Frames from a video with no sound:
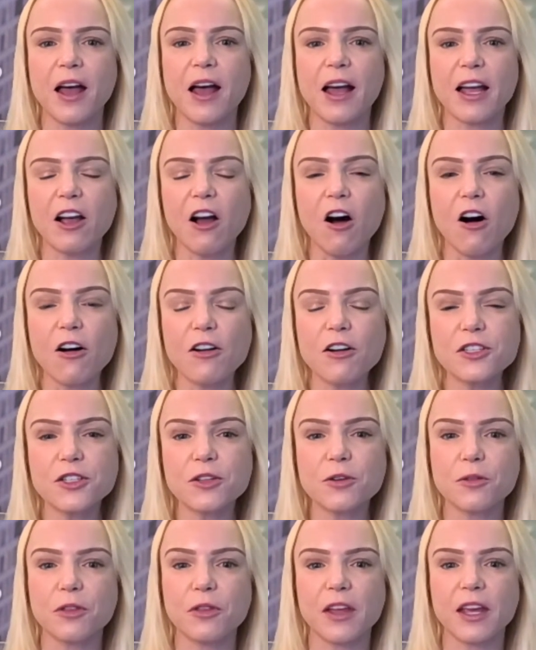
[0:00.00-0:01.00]
I
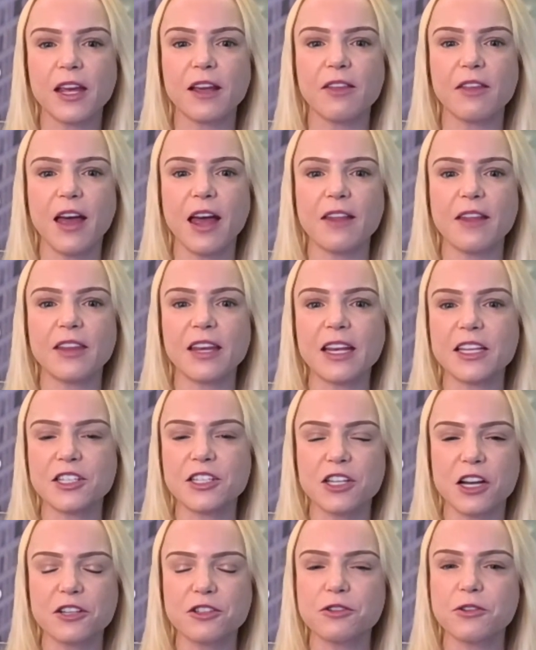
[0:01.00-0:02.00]
also think that the
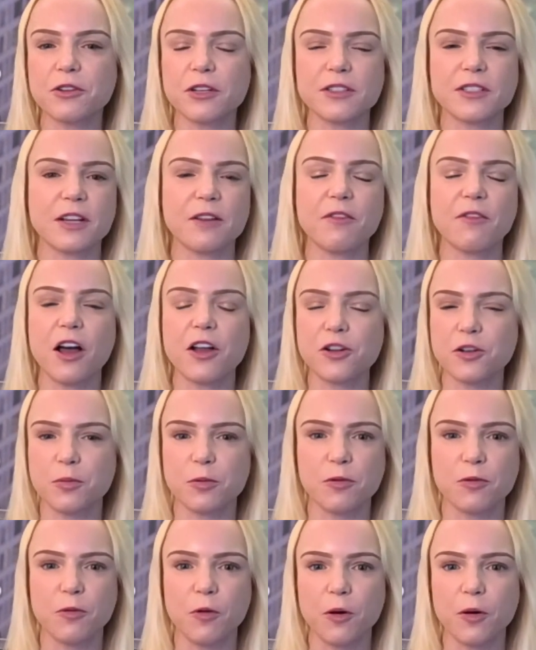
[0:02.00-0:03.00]
industrials have
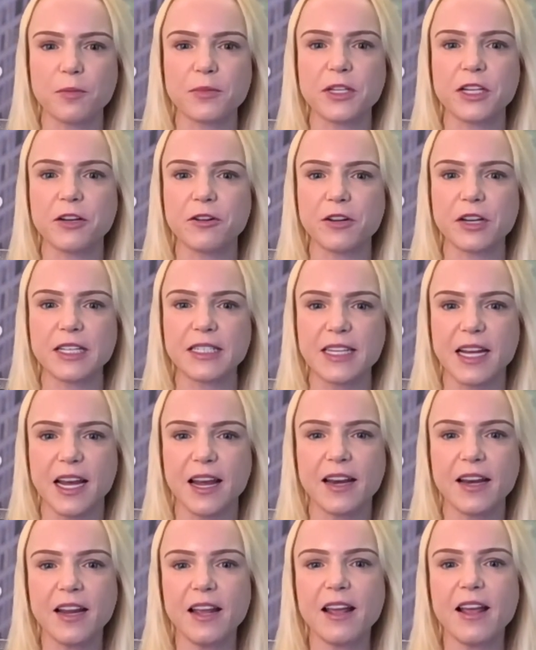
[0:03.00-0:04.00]
underperformed year to
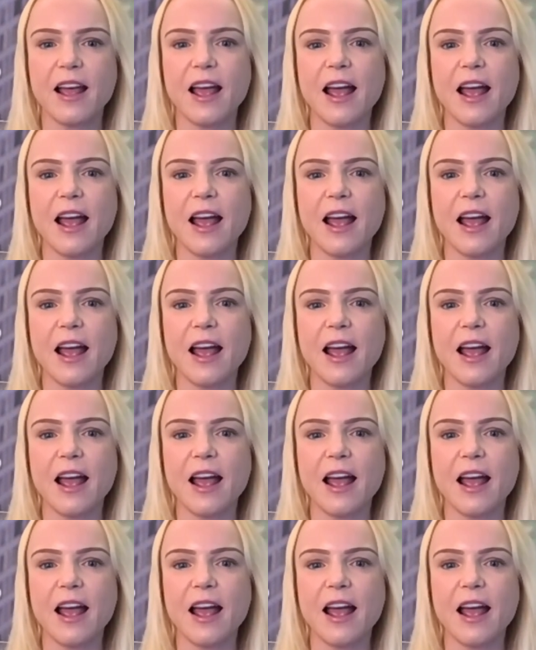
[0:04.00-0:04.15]
date,